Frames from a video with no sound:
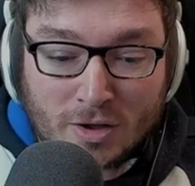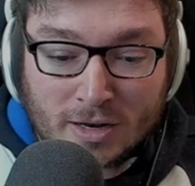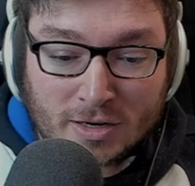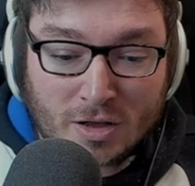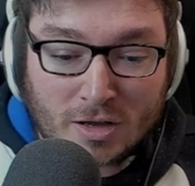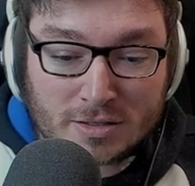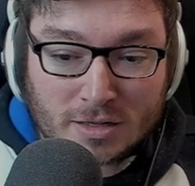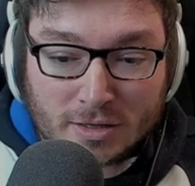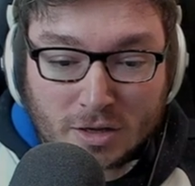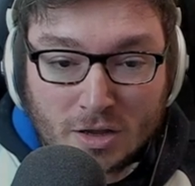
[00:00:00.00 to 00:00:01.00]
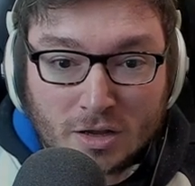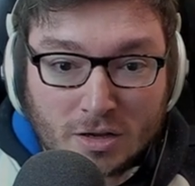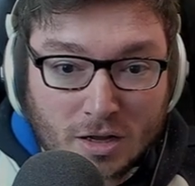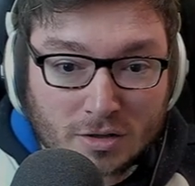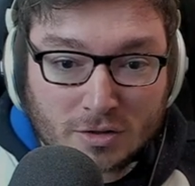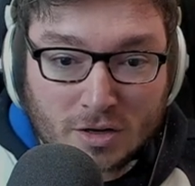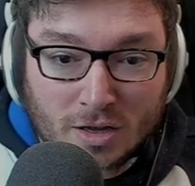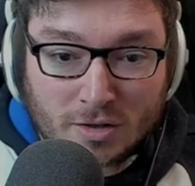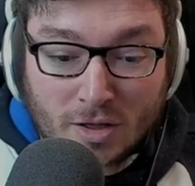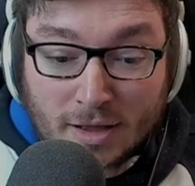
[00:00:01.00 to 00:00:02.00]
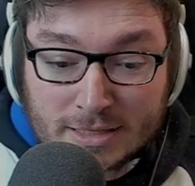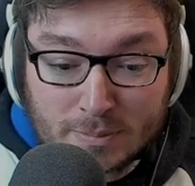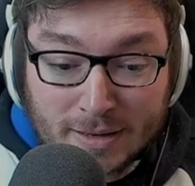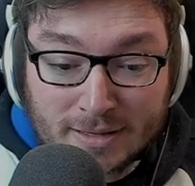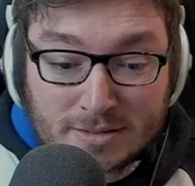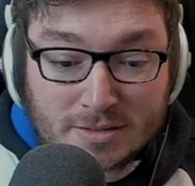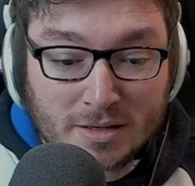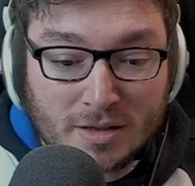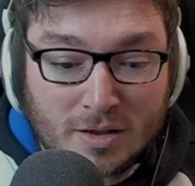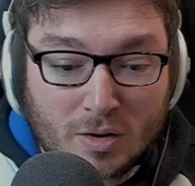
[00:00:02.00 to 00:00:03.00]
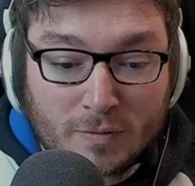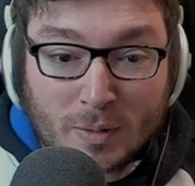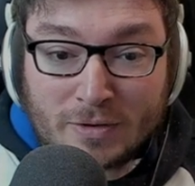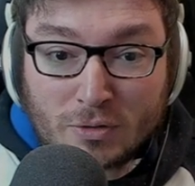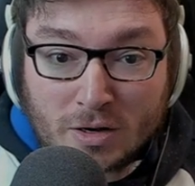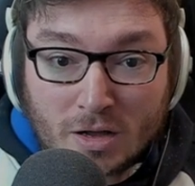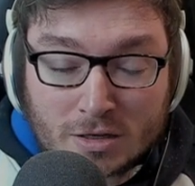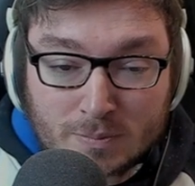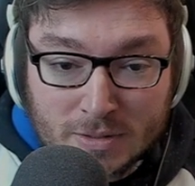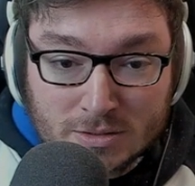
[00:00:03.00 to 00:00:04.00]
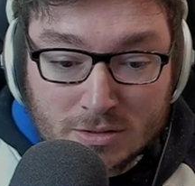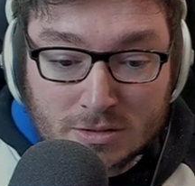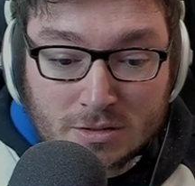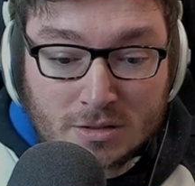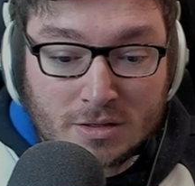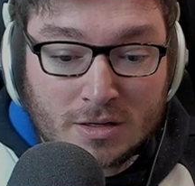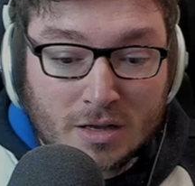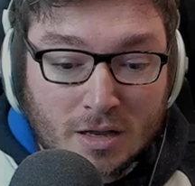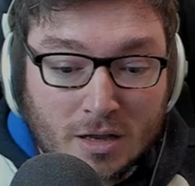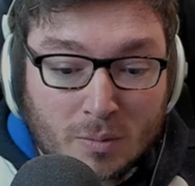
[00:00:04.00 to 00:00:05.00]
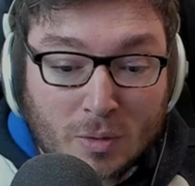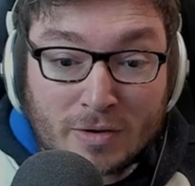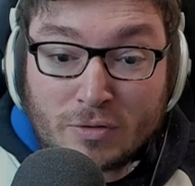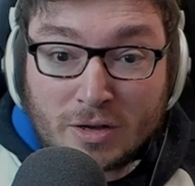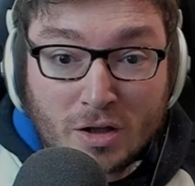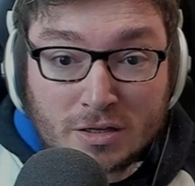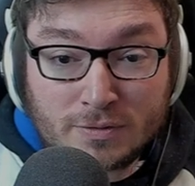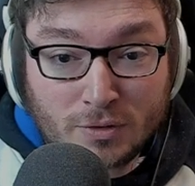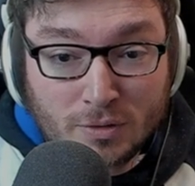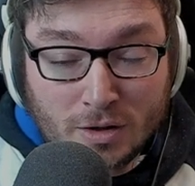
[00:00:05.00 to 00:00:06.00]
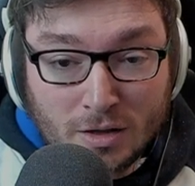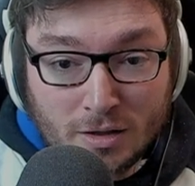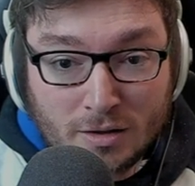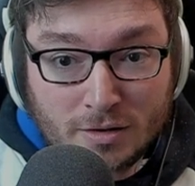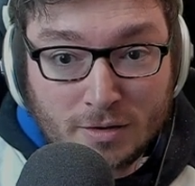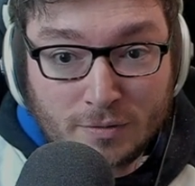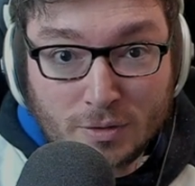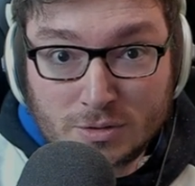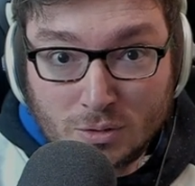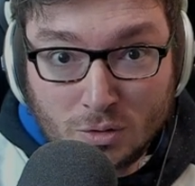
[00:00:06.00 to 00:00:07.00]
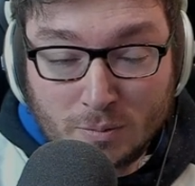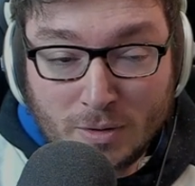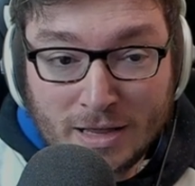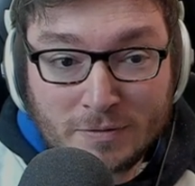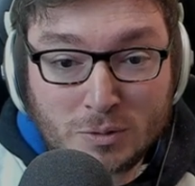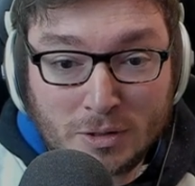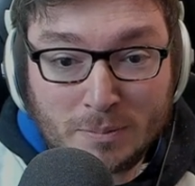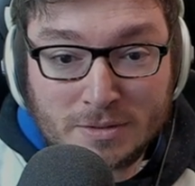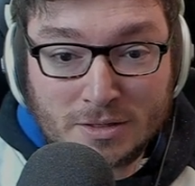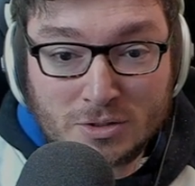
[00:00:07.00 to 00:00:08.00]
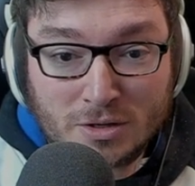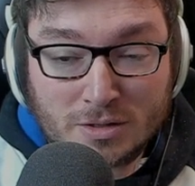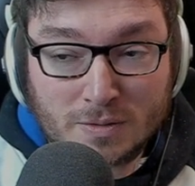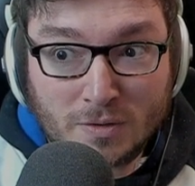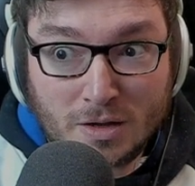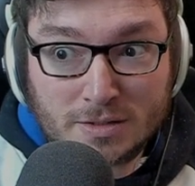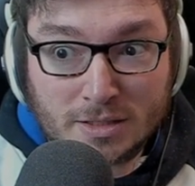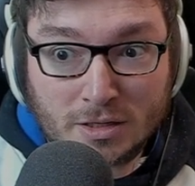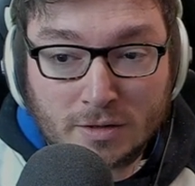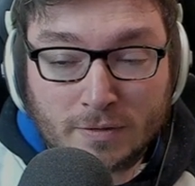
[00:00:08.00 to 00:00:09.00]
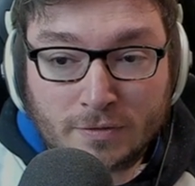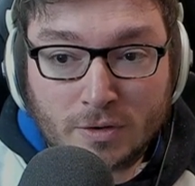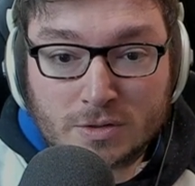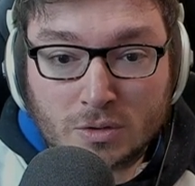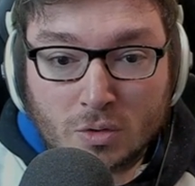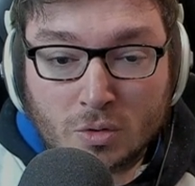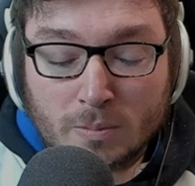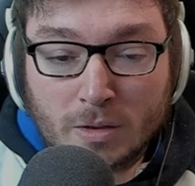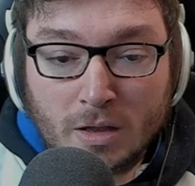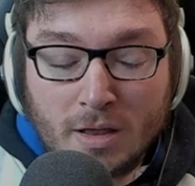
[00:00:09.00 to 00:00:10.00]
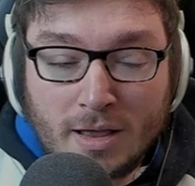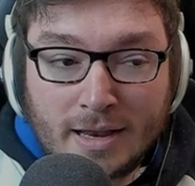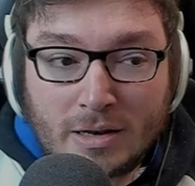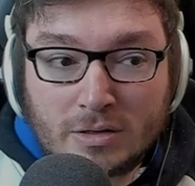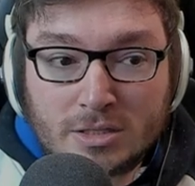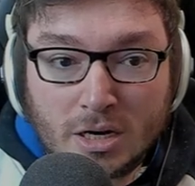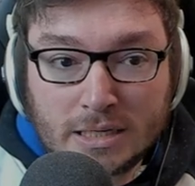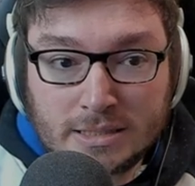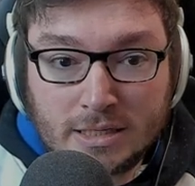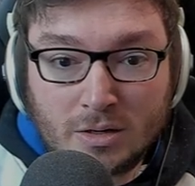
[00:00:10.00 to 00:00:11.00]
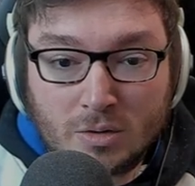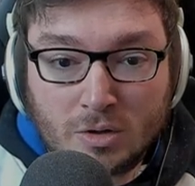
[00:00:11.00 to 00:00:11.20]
I cast like the ice blades, whenever I cast blizzard, whenever I cast the frozen orb, I have a 20% chance of casting another frozen orb. And now the targeting,